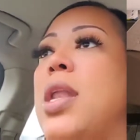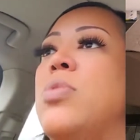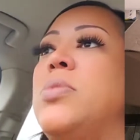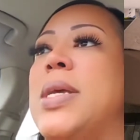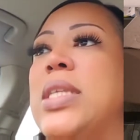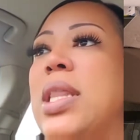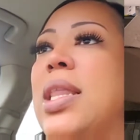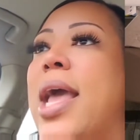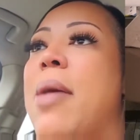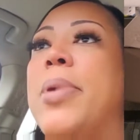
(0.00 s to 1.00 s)
and it was
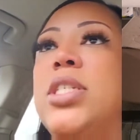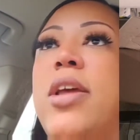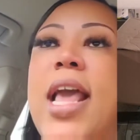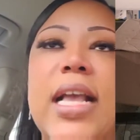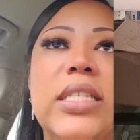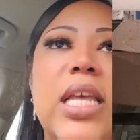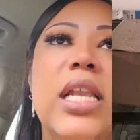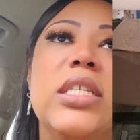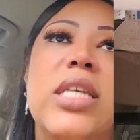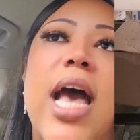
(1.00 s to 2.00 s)
basically like a bunch of hand
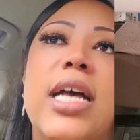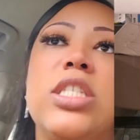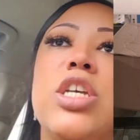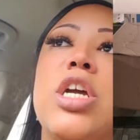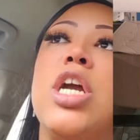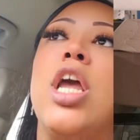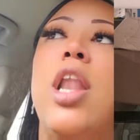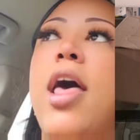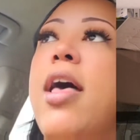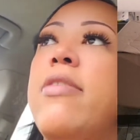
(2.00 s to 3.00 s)
sanitizer,
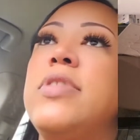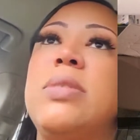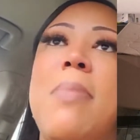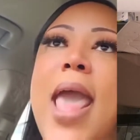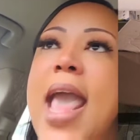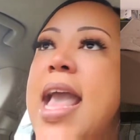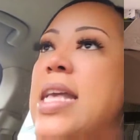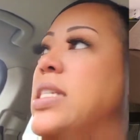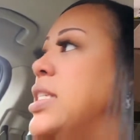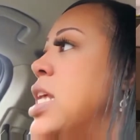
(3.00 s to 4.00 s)
gloves,
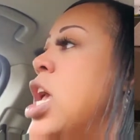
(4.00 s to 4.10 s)
masks,